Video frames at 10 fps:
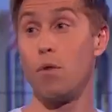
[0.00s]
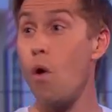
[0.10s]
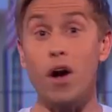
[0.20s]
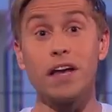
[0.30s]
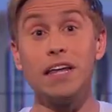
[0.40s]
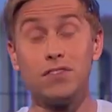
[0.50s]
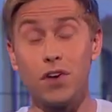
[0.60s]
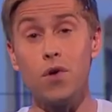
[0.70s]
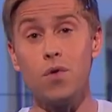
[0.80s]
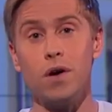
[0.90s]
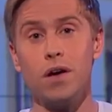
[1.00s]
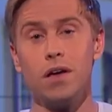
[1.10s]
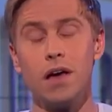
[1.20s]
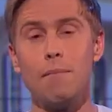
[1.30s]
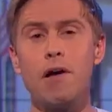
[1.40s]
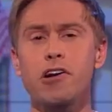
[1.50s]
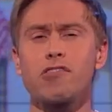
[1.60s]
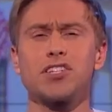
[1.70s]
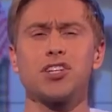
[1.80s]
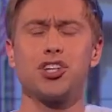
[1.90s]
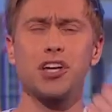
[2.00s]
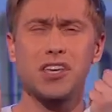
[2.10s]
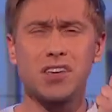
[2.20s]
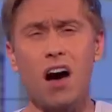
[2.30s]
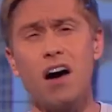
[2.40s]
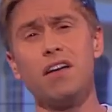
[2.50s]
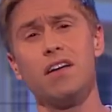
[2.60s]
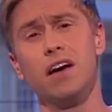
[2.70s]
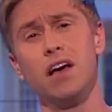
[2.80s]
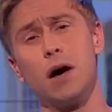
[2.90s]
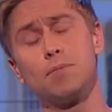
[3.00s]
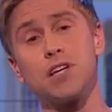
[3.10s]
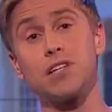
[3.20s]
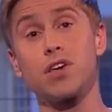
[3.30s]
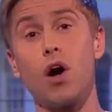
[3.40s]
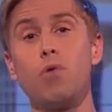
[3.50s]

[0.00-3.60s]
But what can he do? America has such a gun obsessed